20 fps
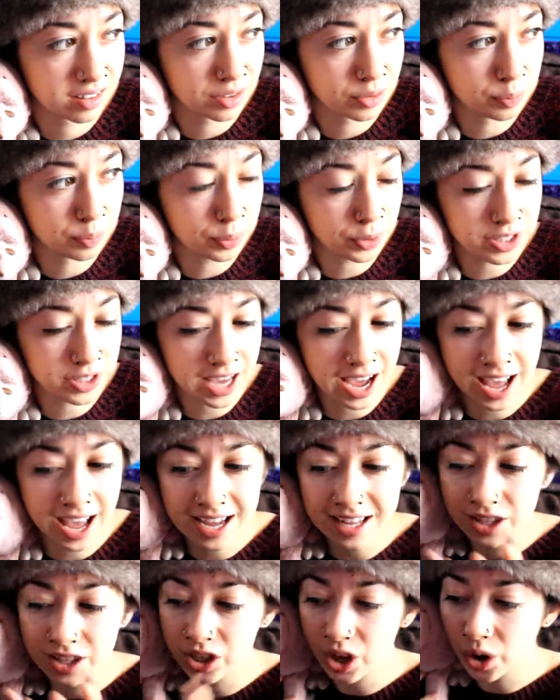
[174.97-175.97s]
But yeah,
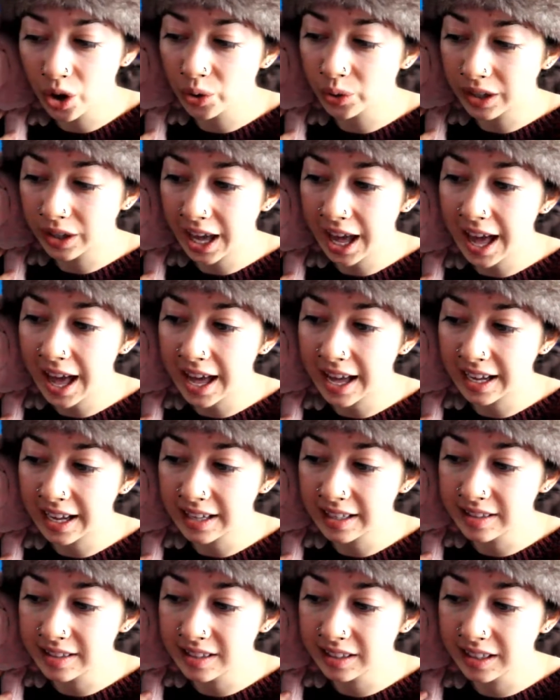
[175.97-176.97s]
it's
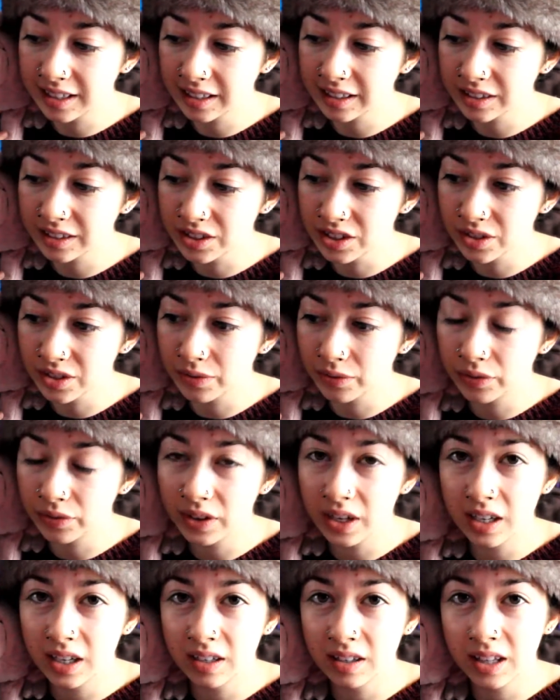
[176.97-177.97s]
okay to kill
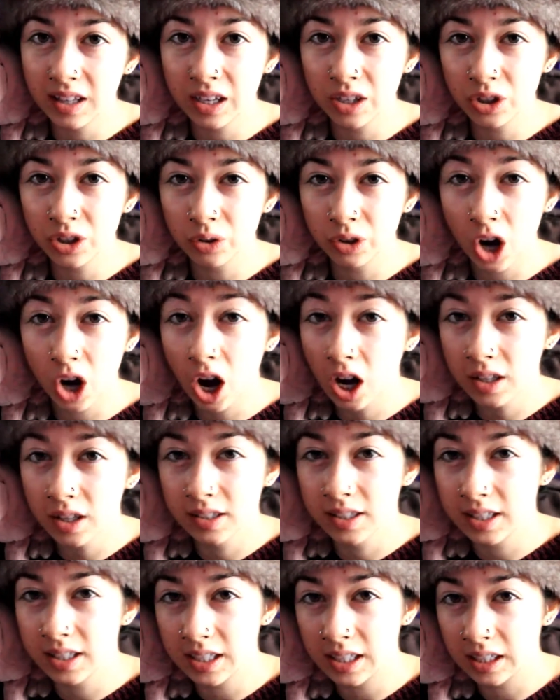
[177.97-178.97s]
something that you
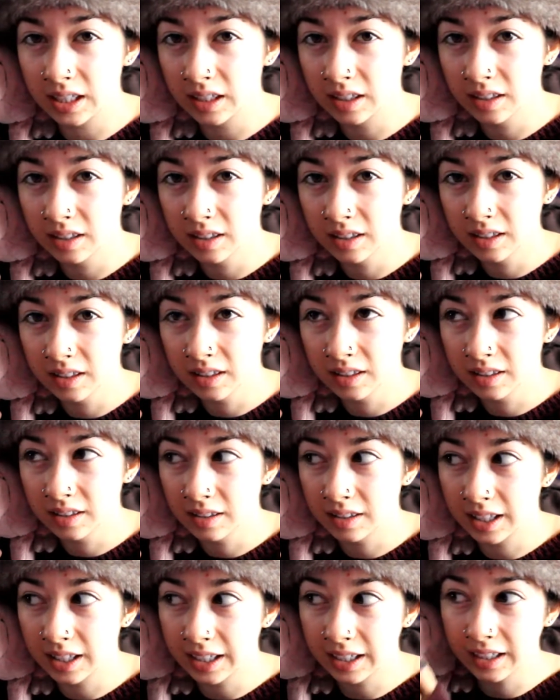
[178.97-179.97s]
can't see.
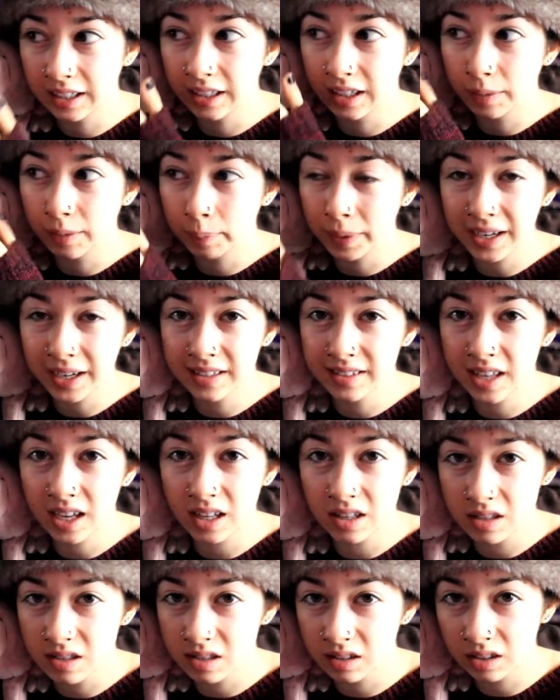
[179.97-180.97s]
Like pigs
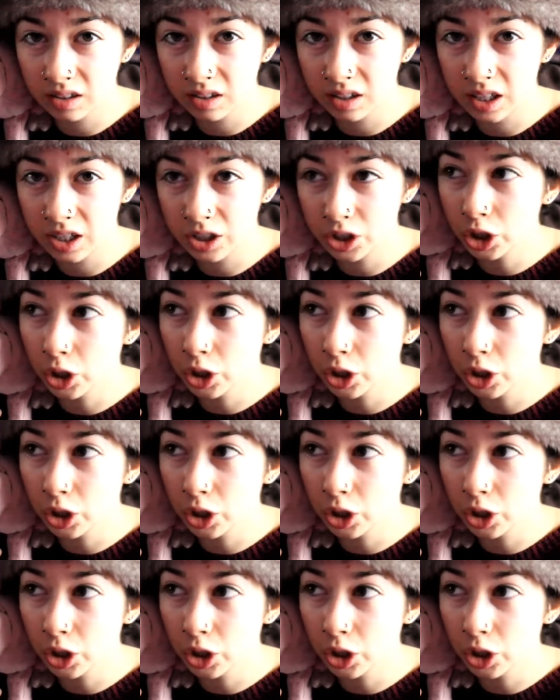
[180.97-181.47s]
getting slaughtered.